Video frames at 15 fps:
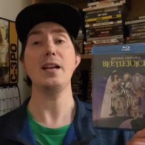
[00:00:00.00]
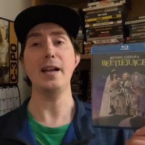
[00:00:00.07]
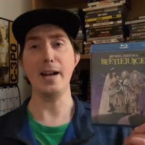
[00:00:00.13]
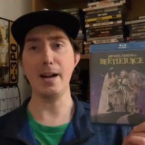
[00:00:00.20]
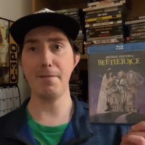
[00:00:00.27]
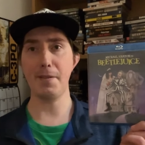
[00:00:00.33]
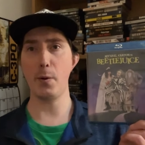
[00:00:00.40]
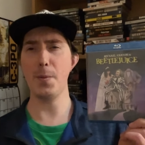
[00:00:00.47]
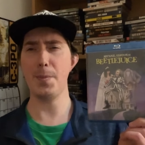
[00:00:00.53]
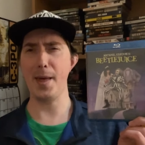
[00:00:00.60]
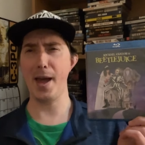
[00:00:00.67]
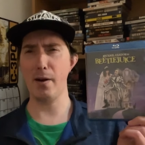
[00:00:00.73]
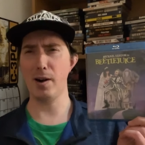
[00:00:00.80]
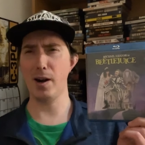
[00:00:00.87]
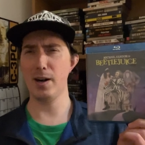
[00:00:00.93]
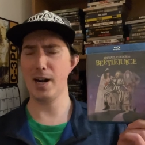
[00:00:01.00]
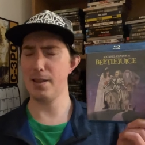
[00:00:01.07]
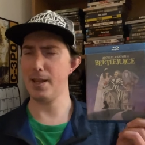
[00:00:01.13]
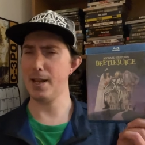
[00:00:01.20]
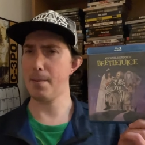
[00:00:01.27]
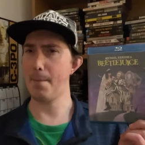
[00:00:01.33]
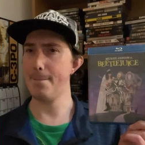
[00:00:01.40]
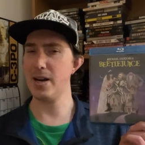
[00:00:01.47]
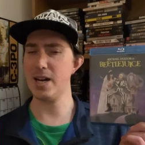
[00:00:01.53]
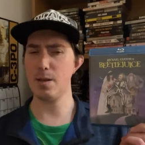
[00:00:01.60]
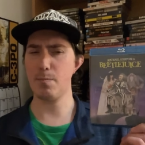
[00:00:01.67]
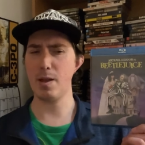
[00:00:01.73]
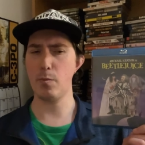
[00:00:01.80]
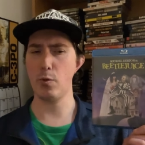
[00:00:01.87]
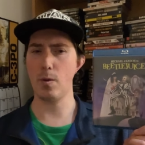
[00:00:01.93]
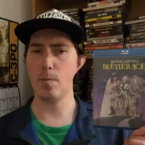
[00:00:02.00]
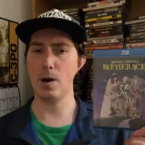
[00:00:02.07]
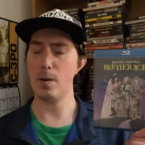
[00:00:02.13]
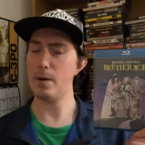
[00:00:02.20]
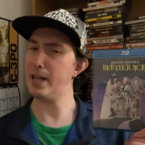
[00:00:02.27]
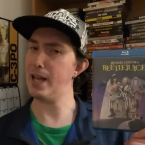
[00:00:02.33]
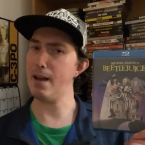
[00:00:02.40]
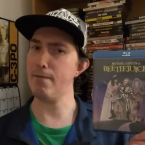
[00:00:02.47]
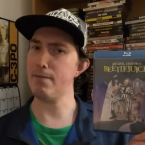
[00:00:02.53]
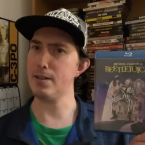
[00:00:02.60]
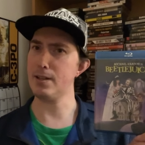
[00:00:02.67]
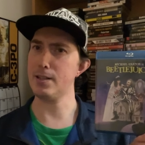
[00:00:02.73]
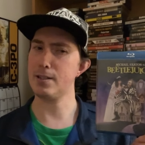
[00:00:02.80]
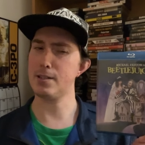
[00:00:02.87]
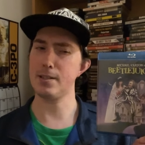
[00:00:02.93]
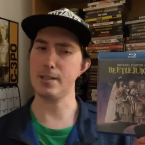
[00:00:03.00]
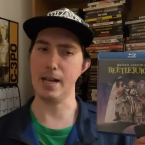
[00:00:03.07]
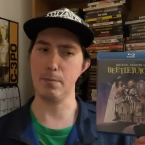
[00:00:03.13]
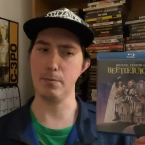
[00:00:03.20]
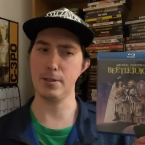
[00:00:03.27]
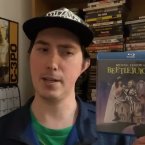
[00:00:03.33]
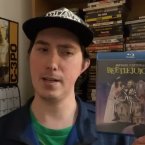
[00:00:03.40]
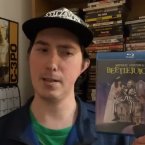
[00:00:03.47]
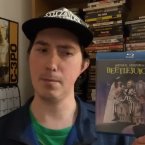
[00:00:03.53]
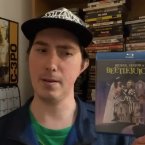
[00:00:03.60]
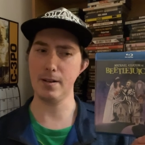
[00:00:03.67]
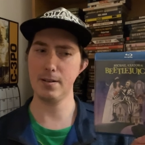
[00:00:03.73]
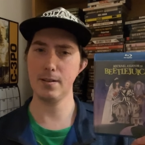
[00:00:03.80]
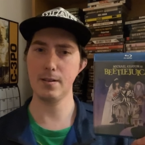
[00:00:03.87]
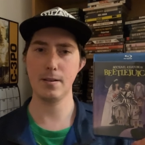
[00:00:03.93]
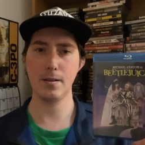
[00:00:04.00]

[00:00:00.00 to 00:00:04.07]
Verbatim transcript: And if they went that route, I think many people will probably have the same sentiment.